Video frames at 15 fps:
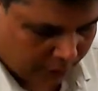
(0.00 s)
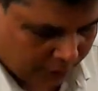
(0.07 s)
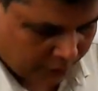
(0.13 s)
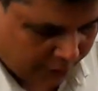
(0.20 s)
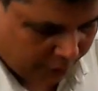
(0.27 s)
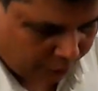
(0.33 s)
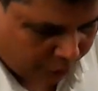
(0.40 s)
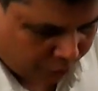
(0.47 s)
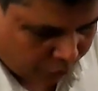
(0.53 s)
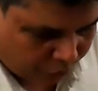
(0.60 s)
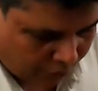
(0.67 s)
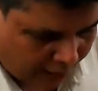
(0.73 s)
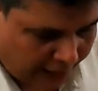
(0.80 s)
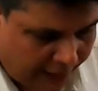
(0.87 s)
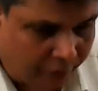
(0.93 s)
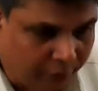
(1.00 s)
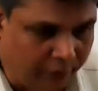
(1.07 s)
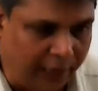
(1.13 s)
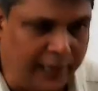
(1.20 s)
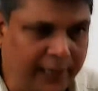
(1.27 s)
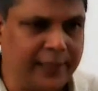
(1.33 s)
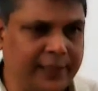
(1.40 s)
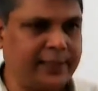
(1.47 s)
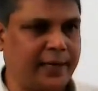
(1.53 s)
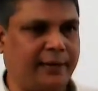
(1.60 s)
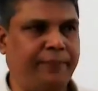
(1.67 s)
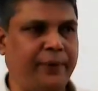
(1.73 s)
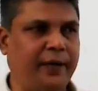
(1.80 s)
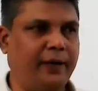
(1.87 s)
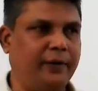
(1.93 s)
See, why this
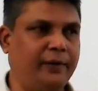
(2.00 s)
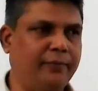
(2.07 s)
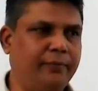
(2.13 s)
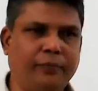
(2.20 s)
happened?